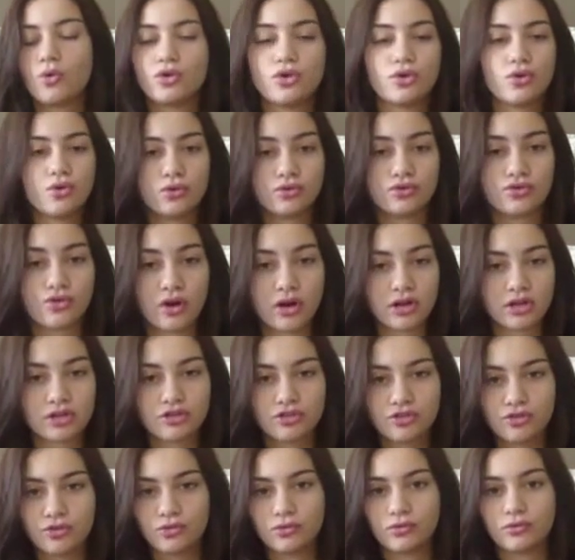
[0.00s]
or your
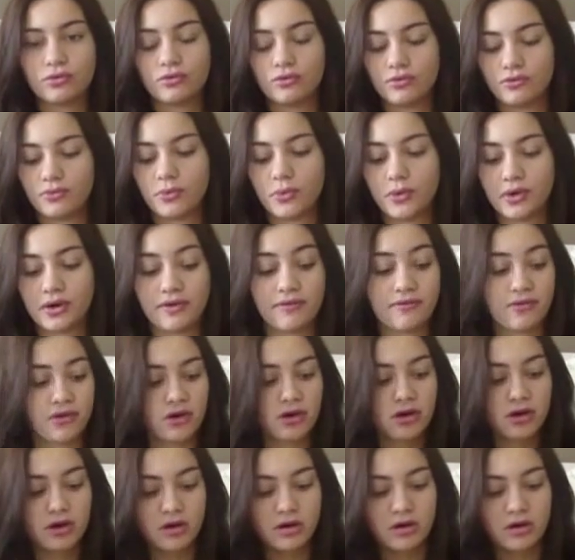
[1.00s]
drugstore, whatever,